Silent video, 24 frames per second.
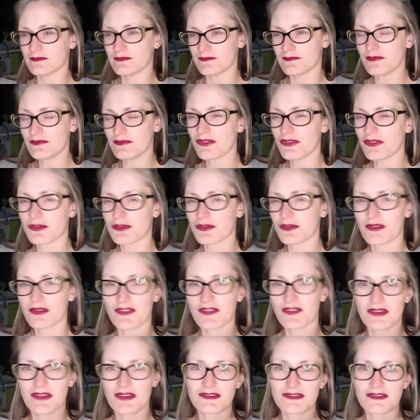So I
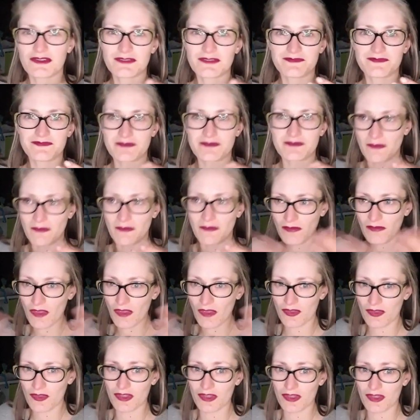found
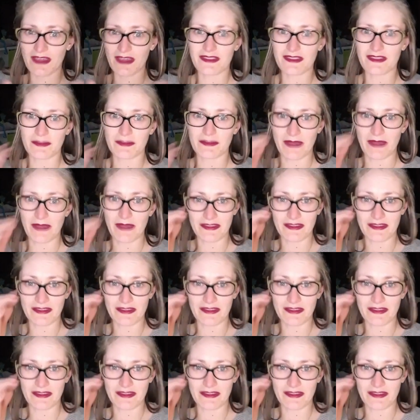that that is the best